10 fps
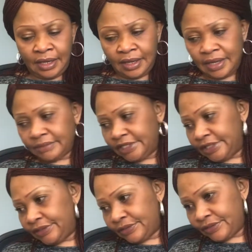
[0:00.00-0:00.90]
I'm
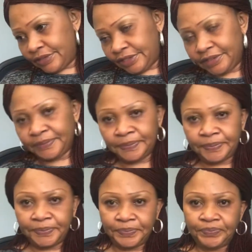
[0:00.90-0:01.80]
trying to rush,
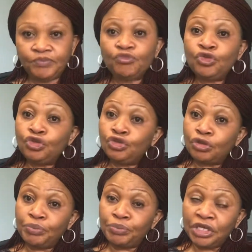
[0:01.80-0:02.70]
took
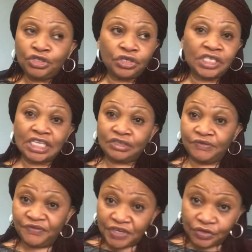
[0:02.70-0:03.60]
some pictures and some
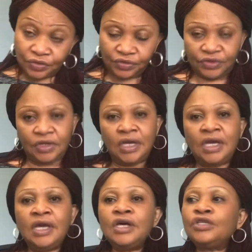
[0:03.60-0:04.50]
videos.
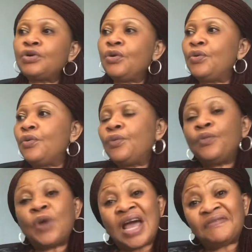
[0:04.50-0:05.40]
So
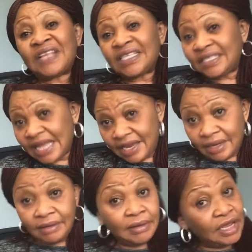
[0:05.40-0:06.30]
after
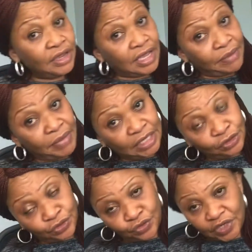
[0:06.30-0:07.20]
staying, he came back
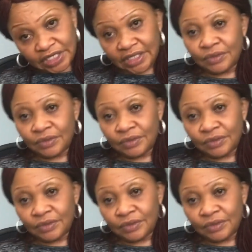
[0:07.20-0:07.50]
to US.